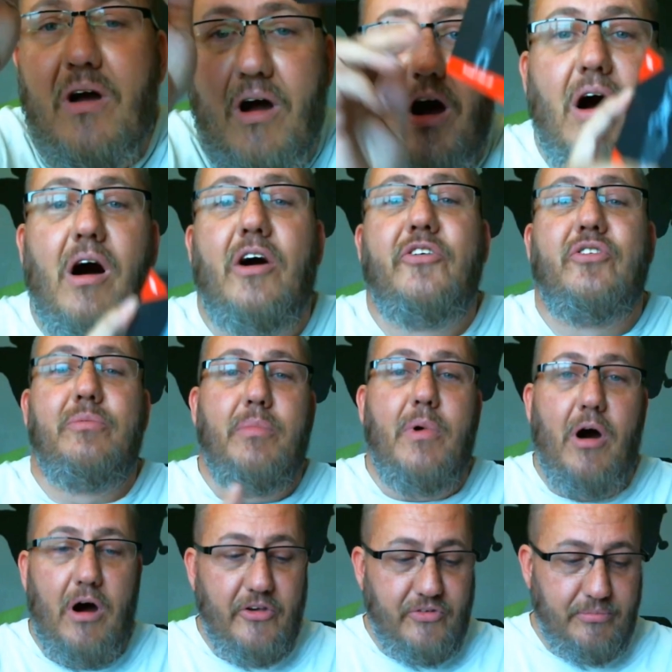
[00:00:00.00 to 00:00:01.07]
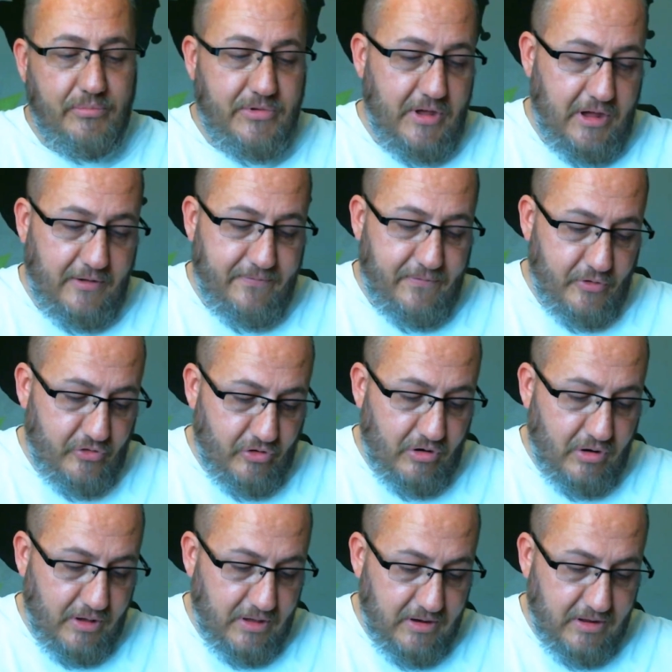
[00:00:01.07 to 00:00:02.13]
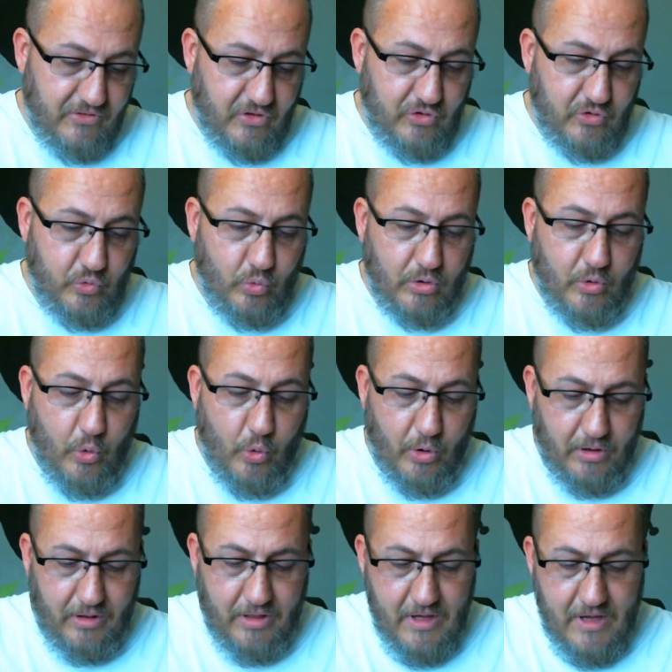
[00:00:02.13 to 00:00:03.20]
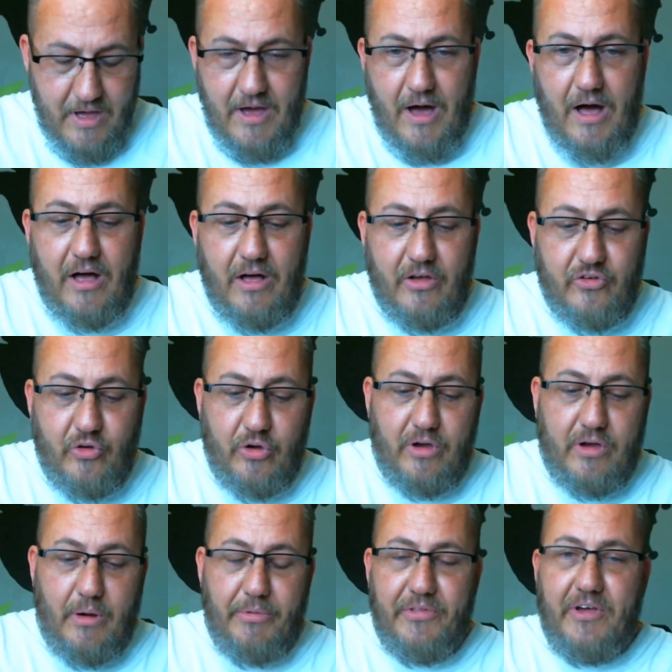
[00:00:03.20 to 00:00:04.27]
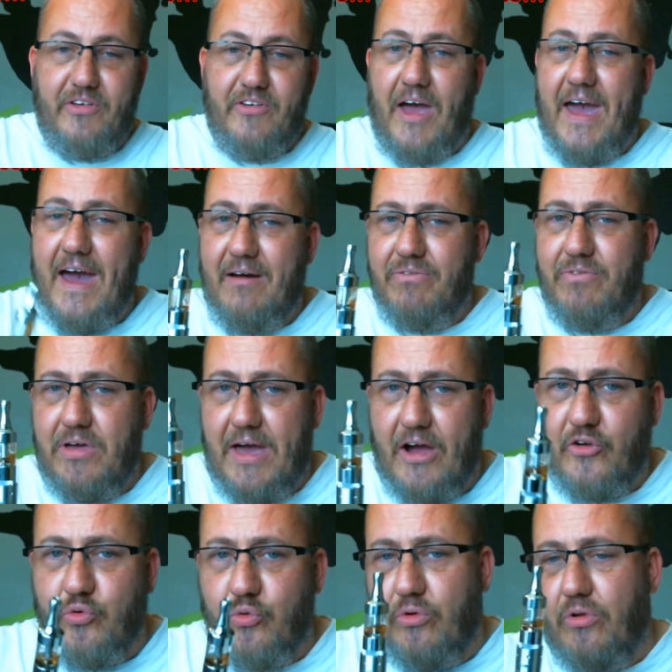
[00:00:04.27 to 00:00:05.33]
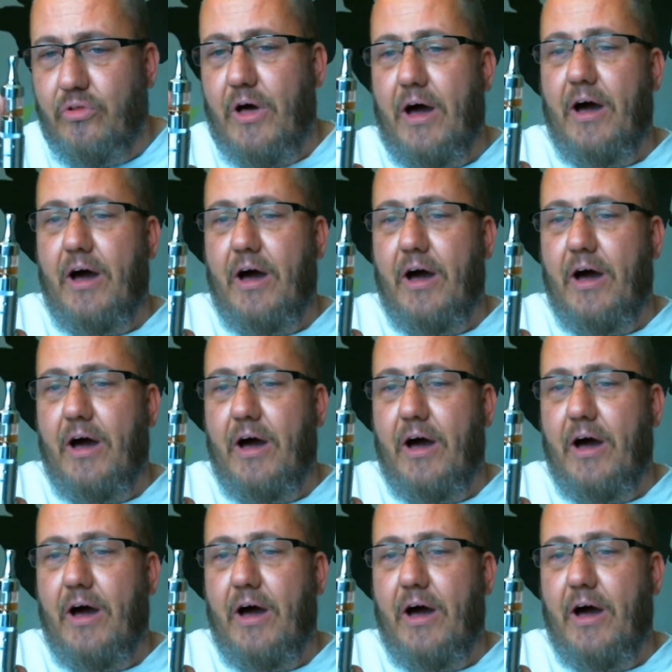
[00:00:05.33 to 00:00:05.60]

Awesome tank for sure. It is a dual coil. I'll show you a couple things. I have the actual